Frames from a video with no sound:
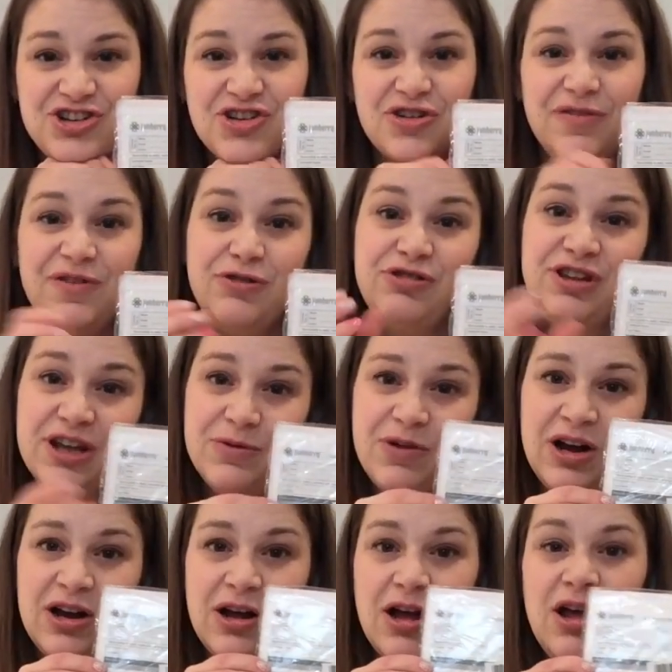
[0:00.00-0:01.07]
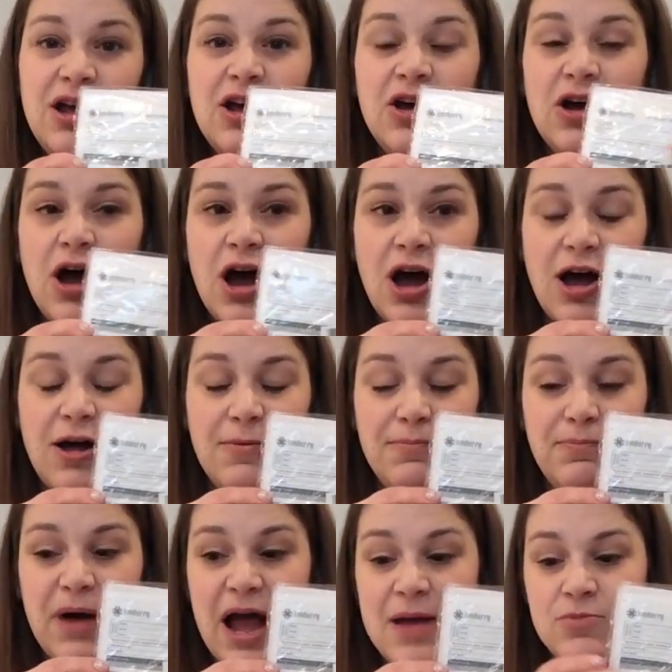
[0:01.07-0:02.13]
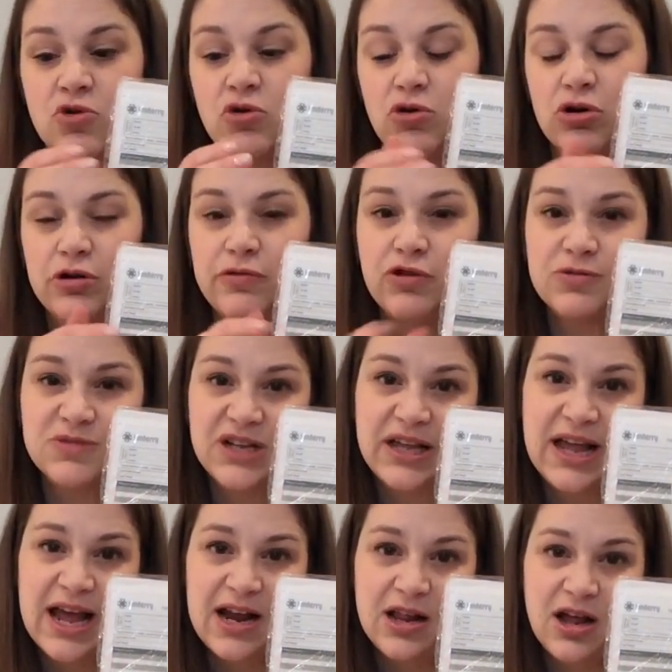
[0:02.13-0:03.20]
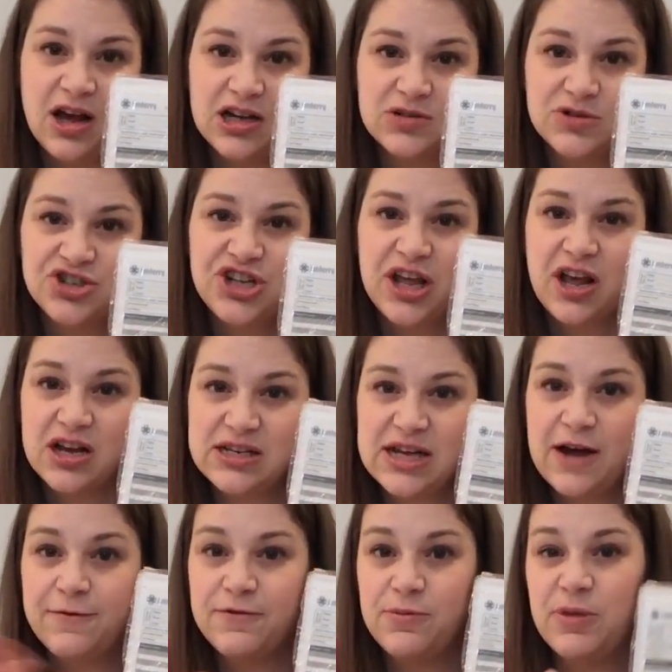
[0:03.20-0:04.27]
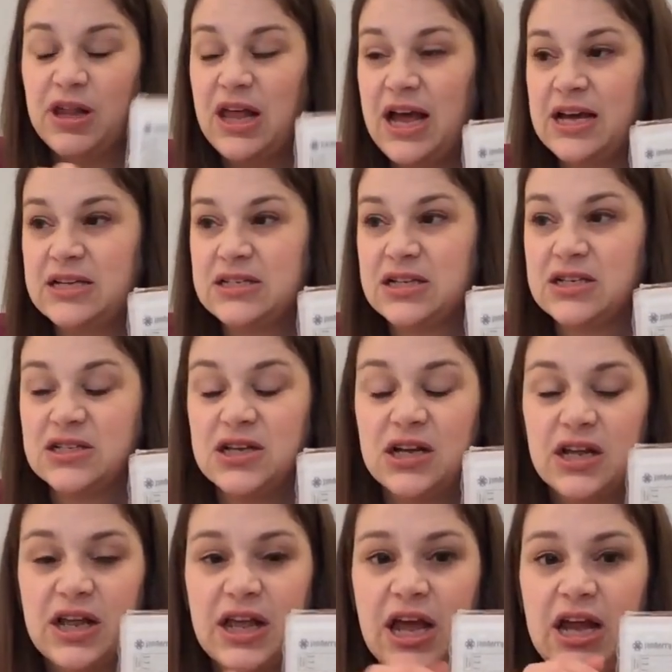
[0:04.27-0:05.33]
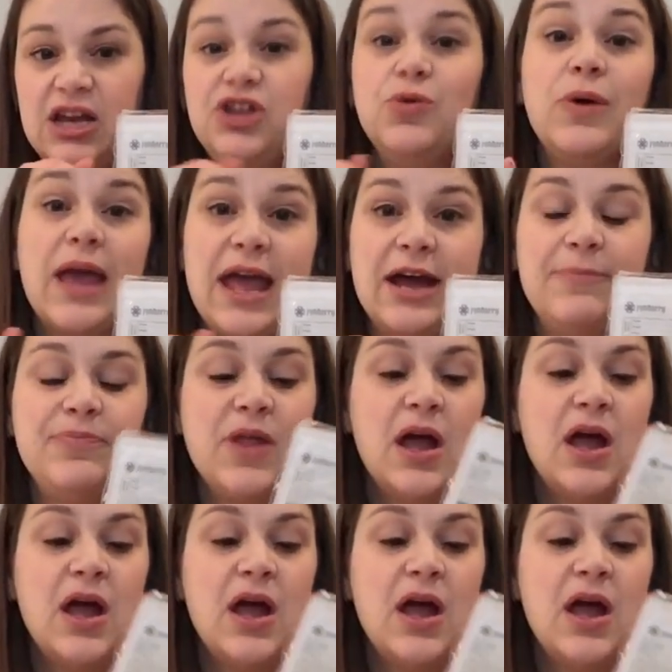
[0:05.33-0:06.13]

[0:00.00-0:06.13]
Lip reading: So if you did want to buy more order forms and catalogs, which they cut down from the last consultant kit, you can.